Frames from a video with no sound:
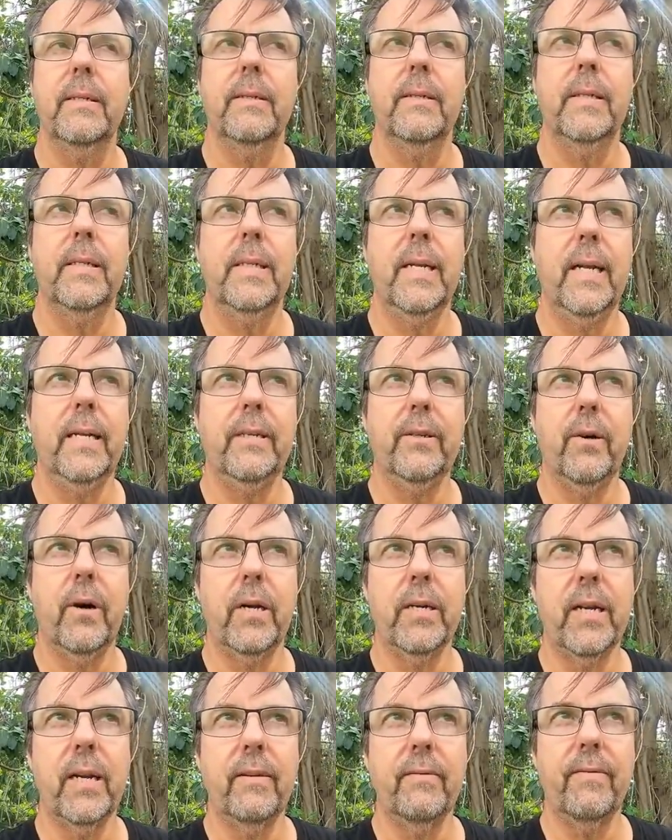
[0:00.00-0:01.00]
You need to
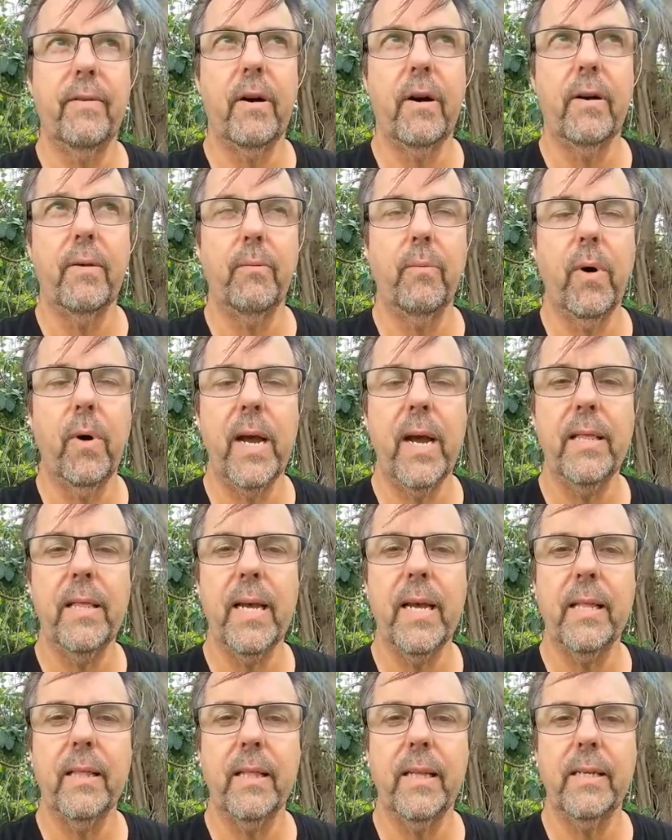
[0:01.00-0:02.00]
identify where
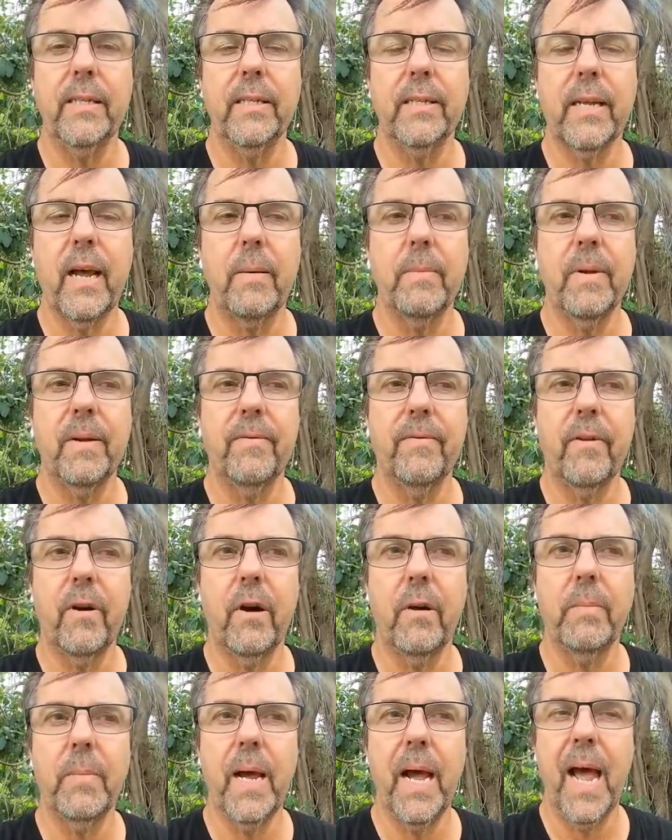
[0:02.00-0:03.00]
that litter's coming
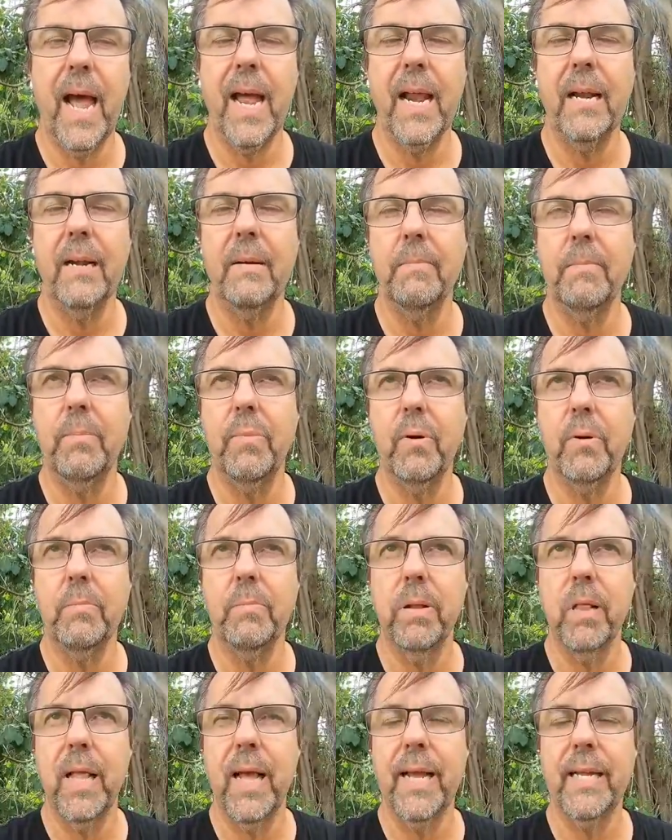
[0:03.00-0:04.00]
from and put
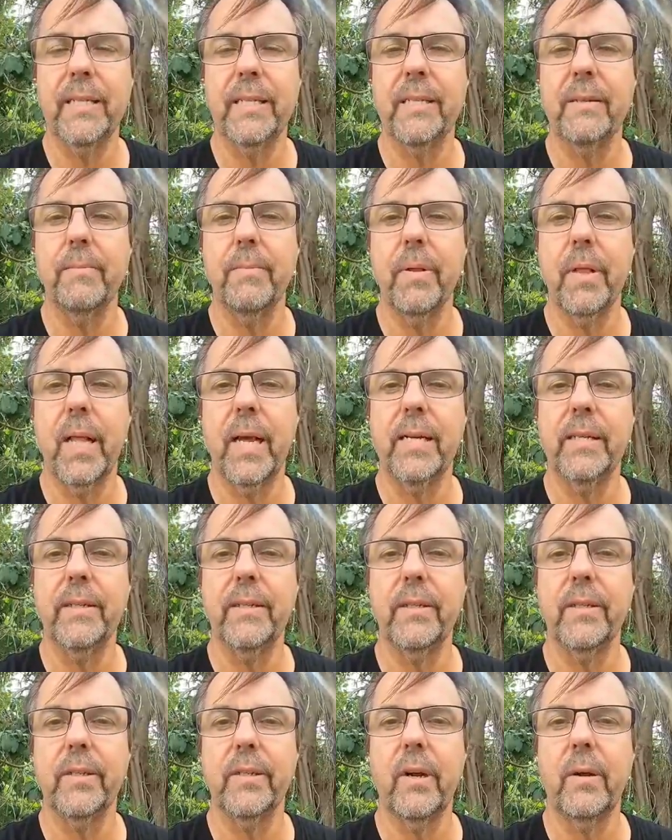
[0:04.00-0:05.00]
plans in
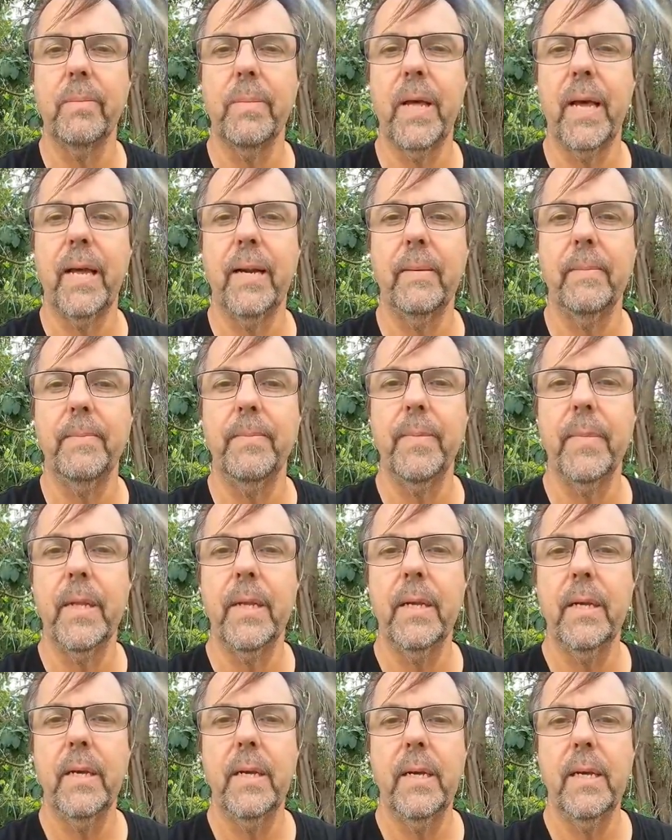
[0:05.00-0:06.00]
place to stop that.
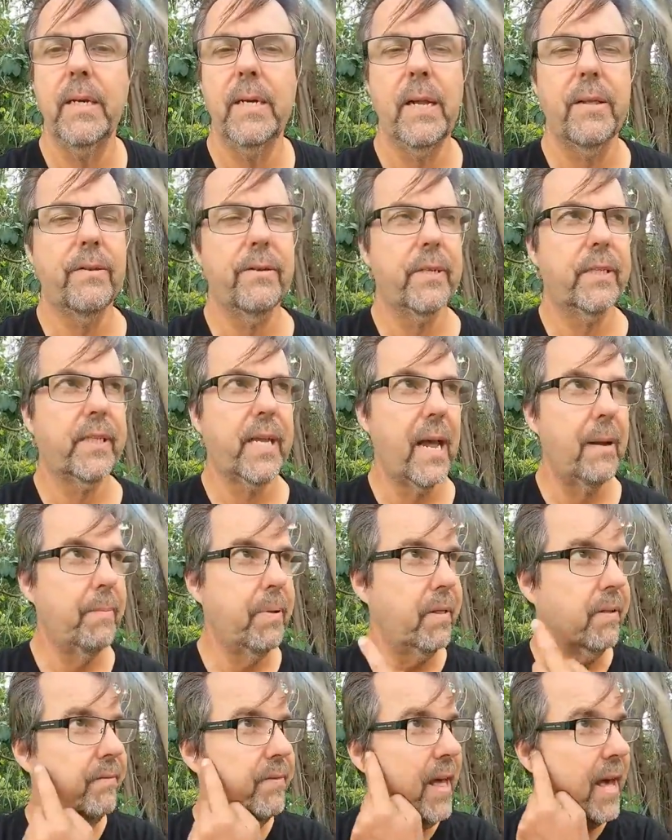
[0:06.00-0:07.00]
Another
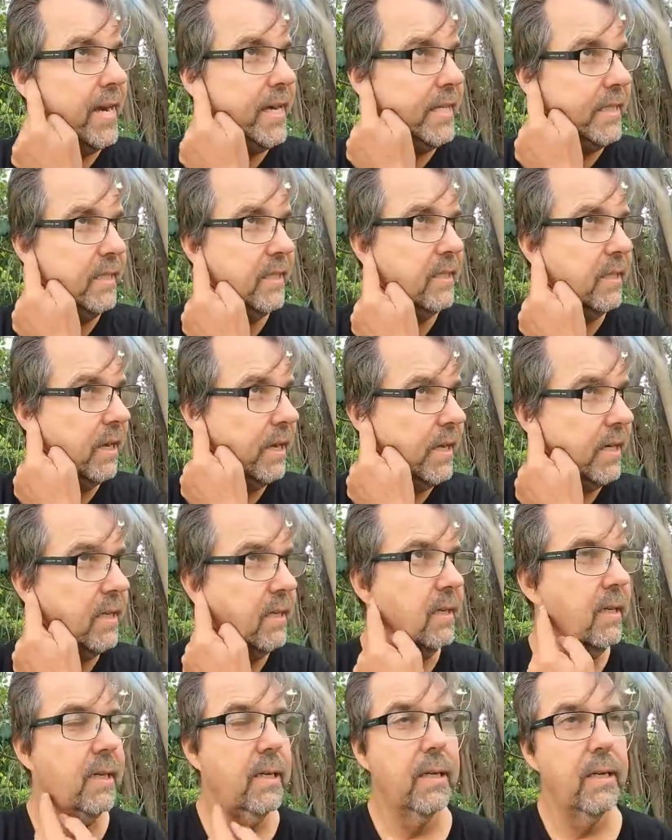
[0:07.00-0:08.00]
example of that is like
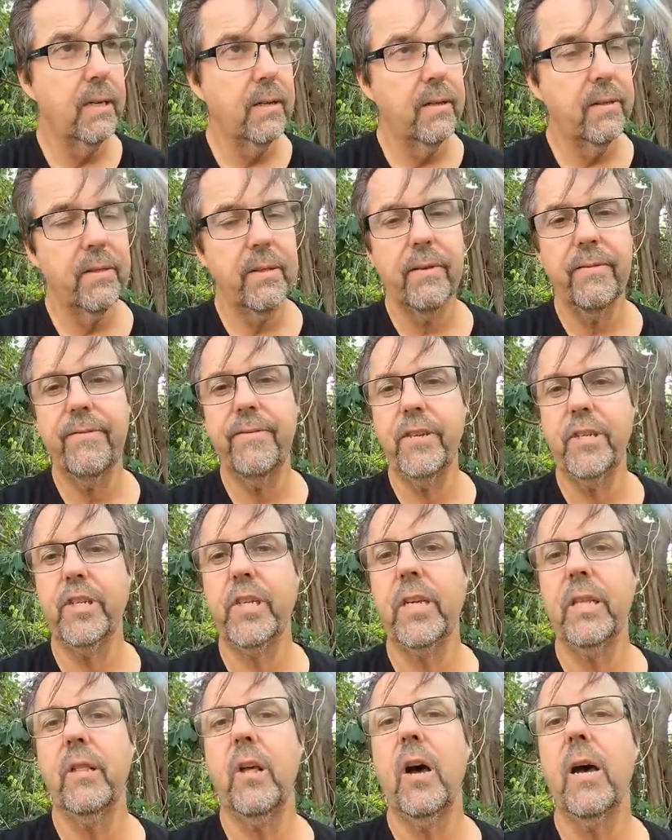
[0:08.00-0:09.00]
the
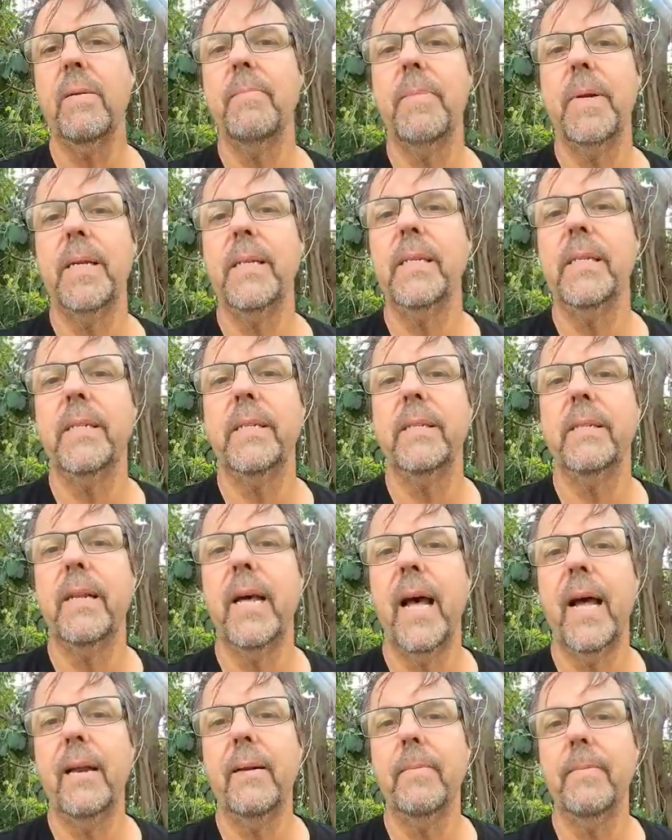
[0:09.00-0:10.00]
fishing line bins
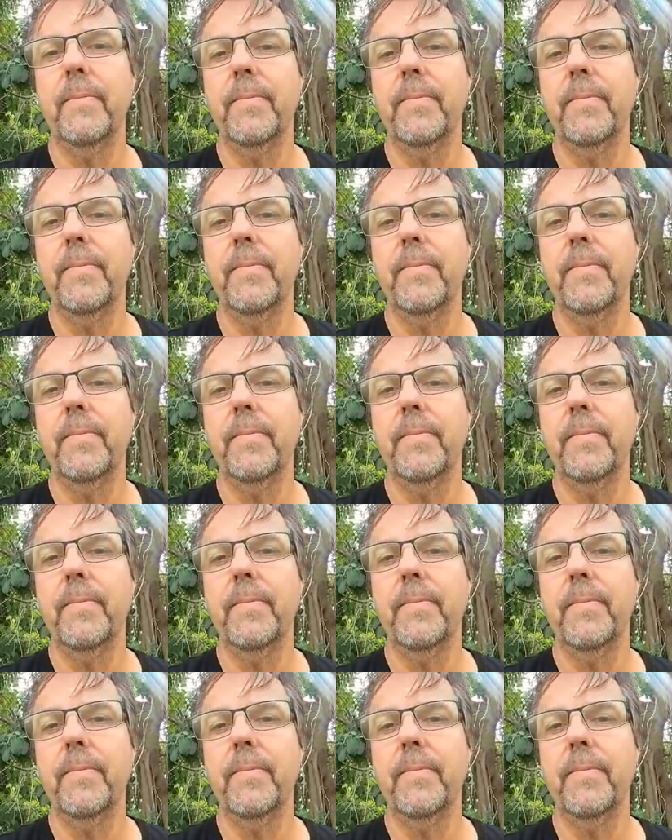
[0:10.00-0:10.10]
at